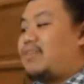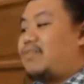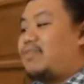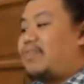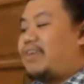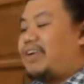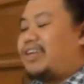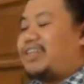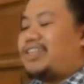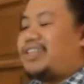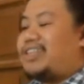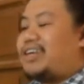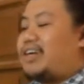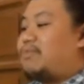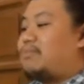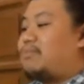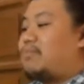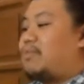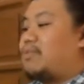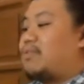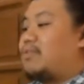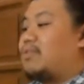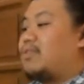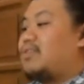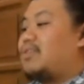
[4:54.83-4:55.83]
For
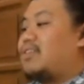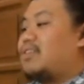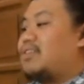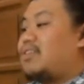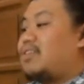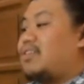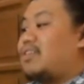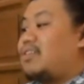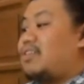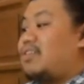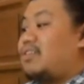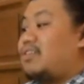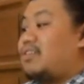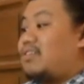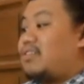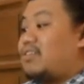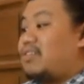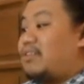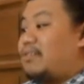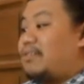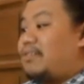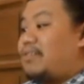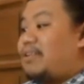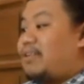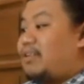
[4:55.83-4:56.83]
example,
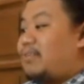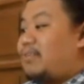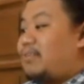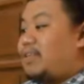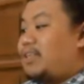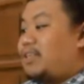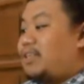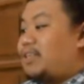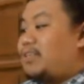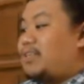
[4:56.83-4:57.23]
the Philippine